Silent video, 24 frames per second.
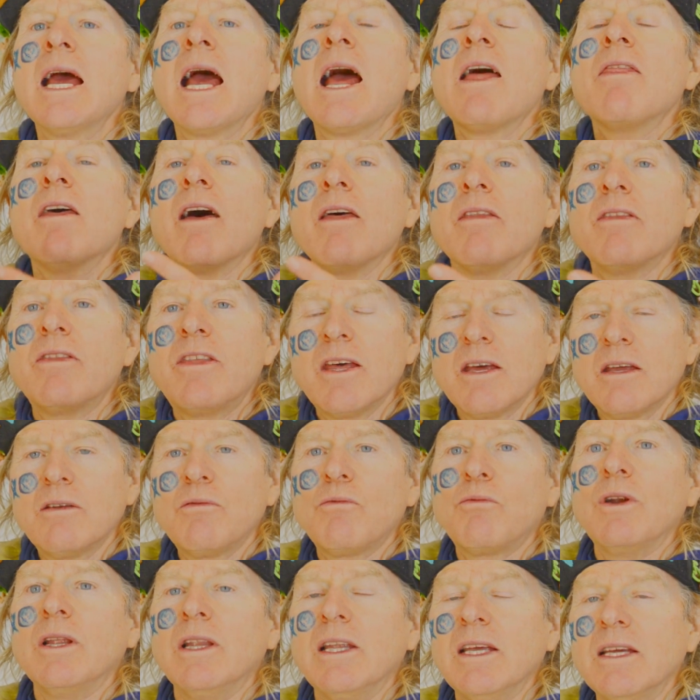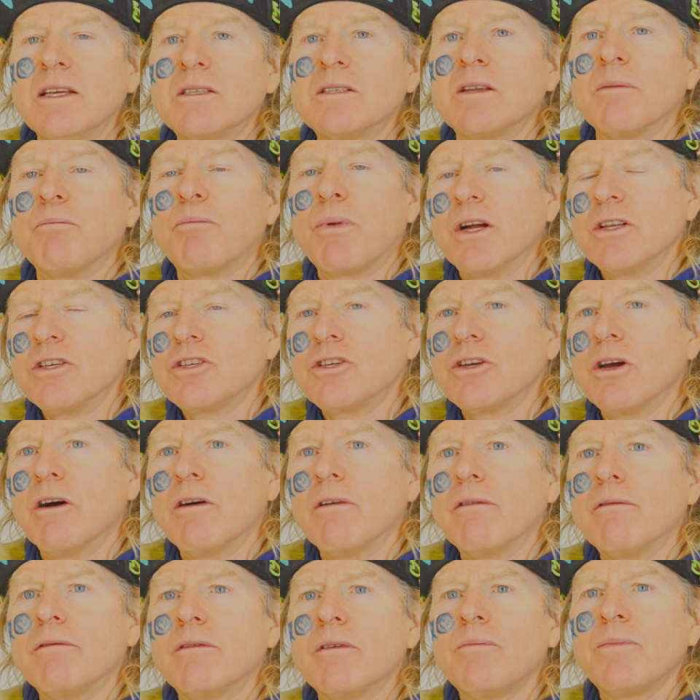that then released a bunch
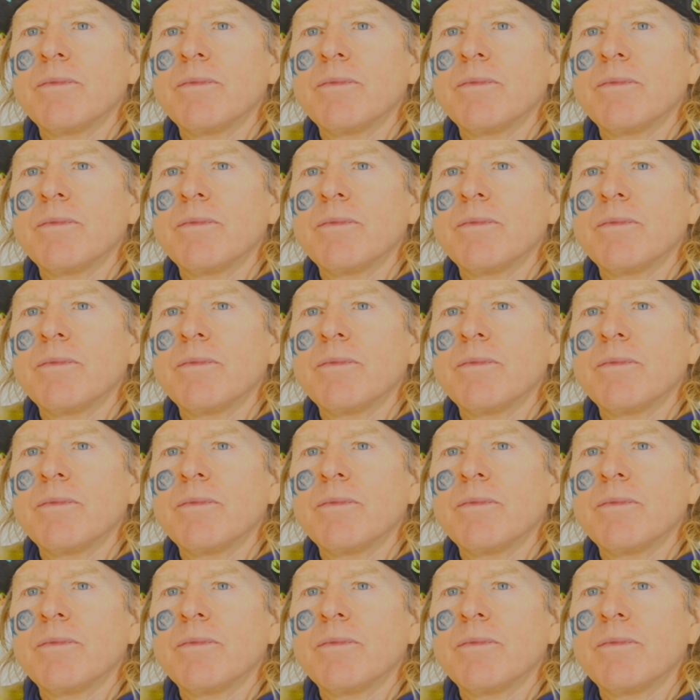of